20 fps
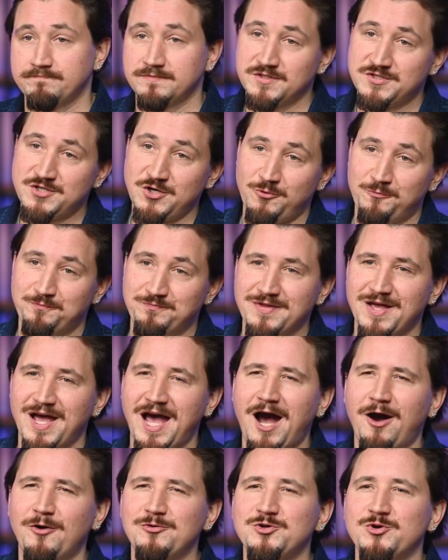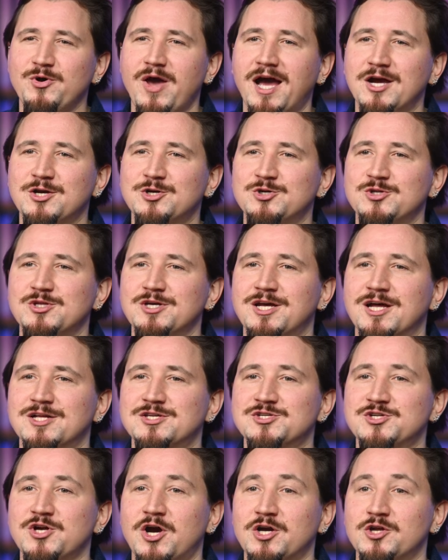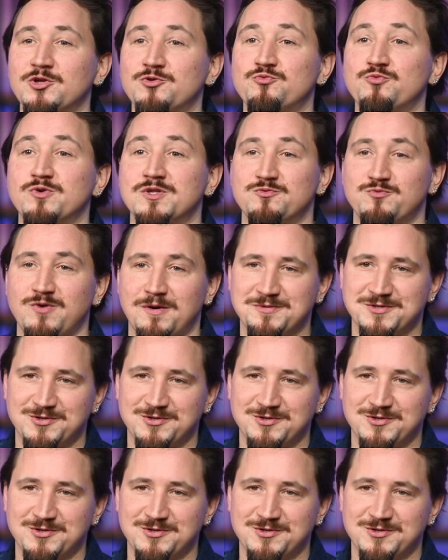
So, how do you actually get started with web